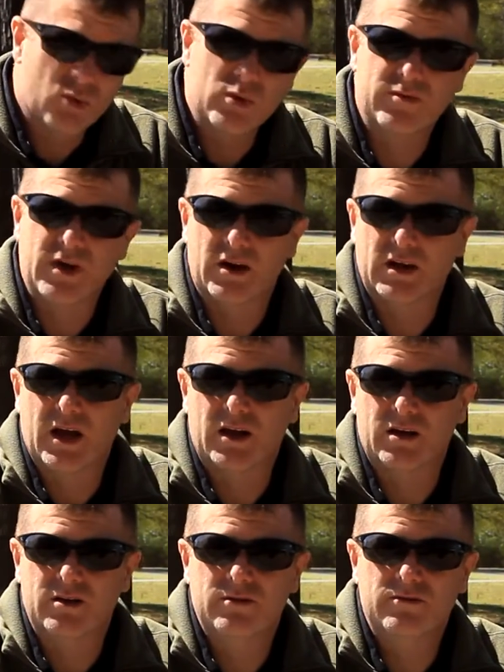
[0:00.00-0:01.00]
we've got kind
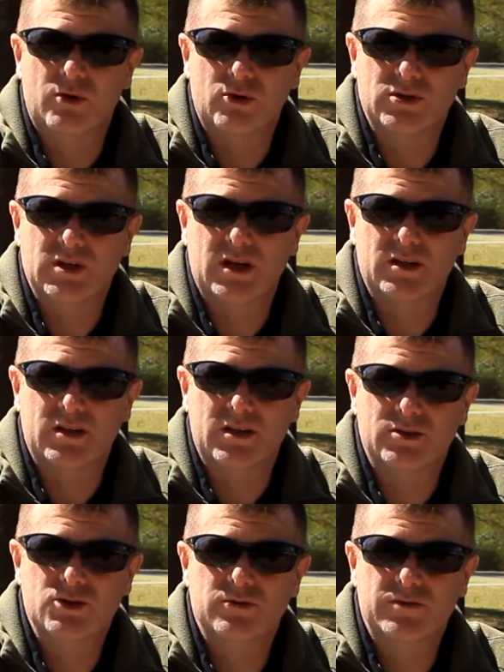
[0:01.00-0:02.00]
of folks on the
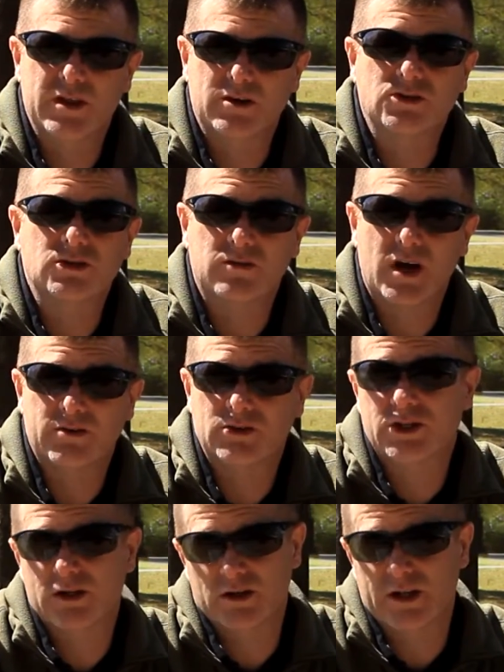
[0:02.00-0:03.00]
Two Feathers Survival
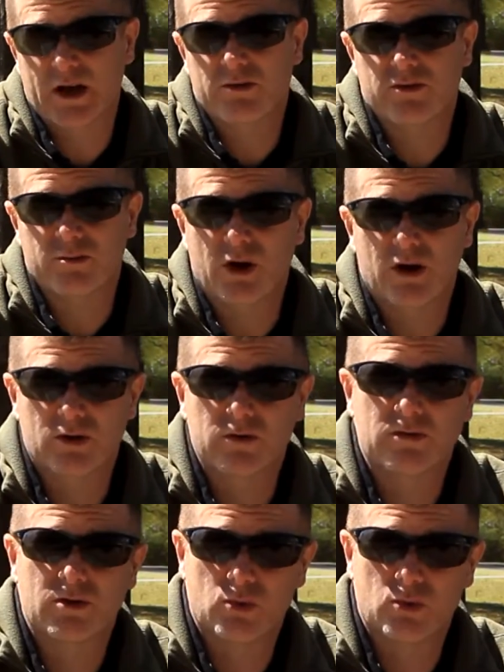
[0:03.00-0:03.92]
channel now from all over the